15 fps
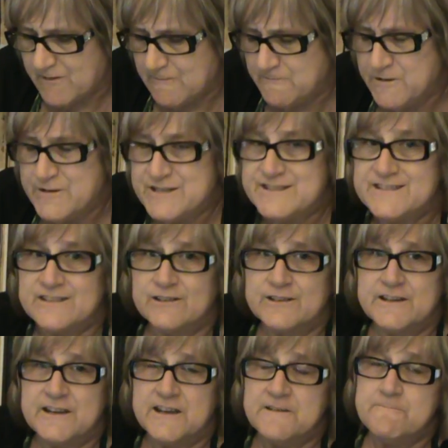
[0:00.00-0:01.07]
Very
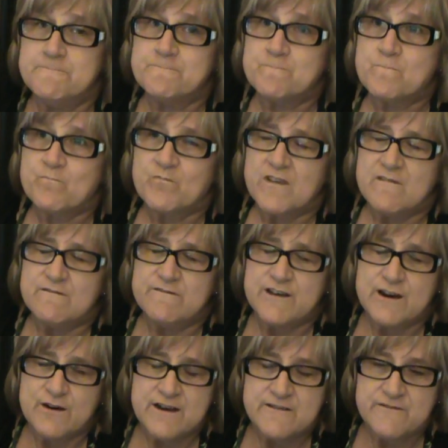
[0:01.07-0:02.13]
silky,
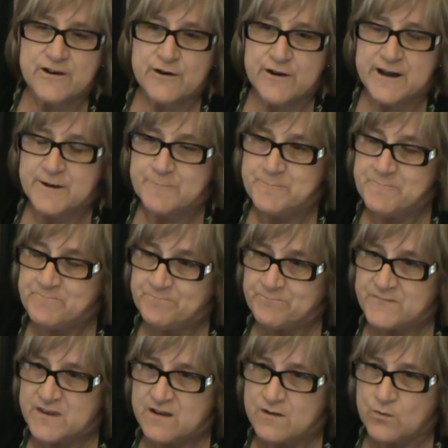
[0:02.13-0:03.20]
very, very
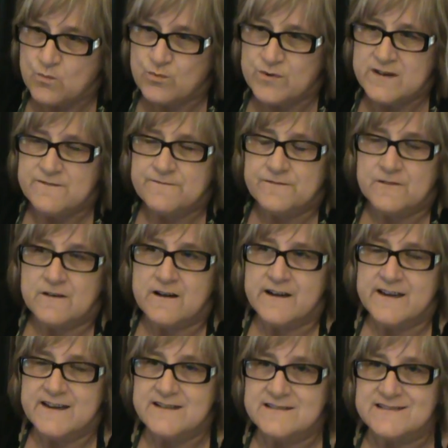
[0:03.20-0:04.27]

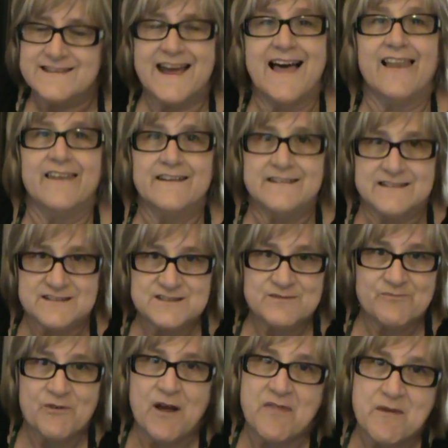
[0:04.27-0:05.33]
refined and elegant
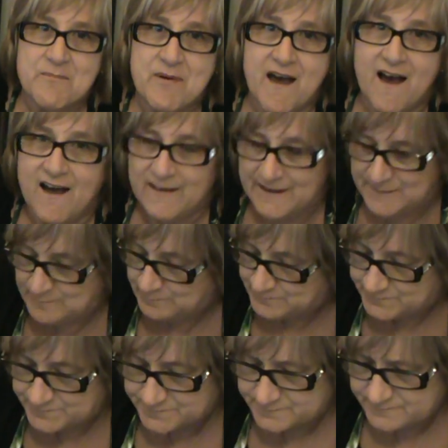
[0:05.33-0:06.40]
on the palate
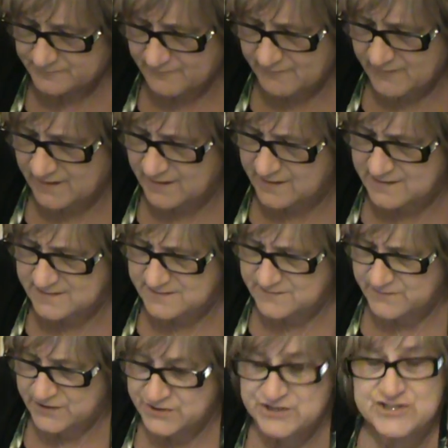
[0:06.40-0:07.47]

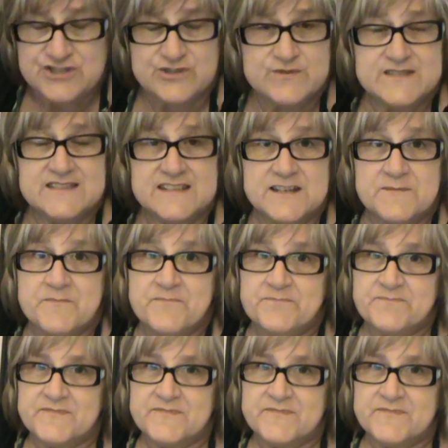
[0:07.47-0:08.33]
very juicy.